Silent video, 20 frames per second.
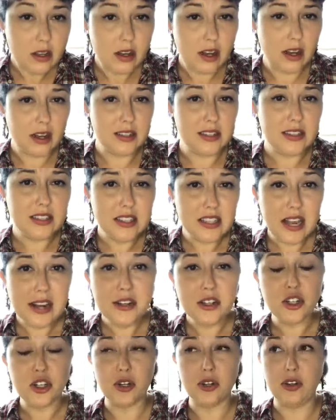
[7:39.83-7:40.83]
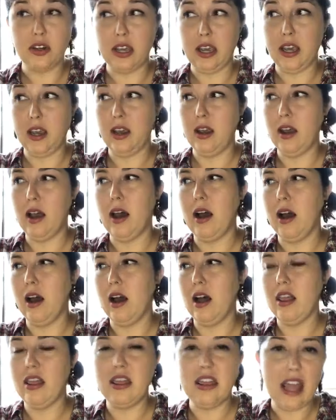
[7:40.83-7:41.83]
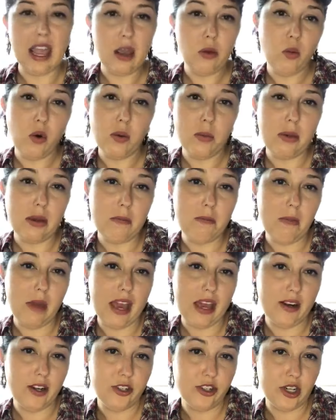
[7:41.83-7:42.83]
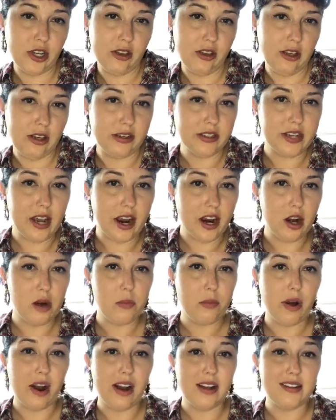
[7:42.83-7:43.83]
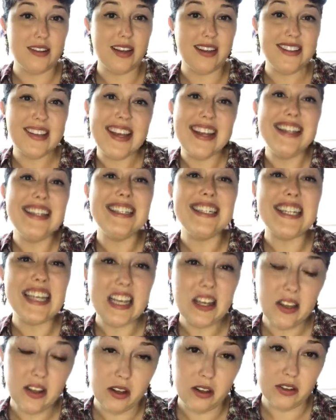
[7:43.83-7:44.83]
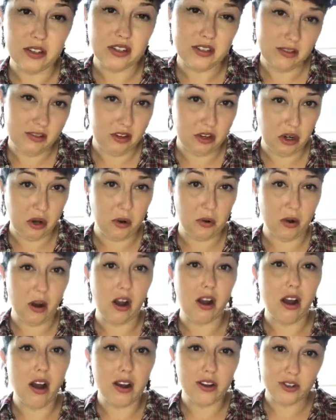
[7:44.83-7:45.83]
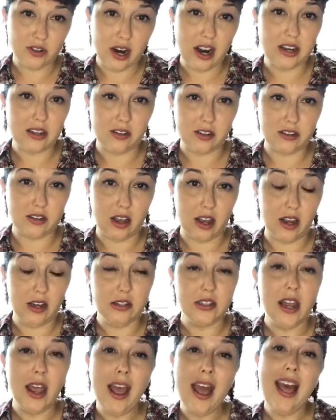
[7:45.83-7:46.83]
essentially, they will be managing the entire process until, you know, a contract is signed.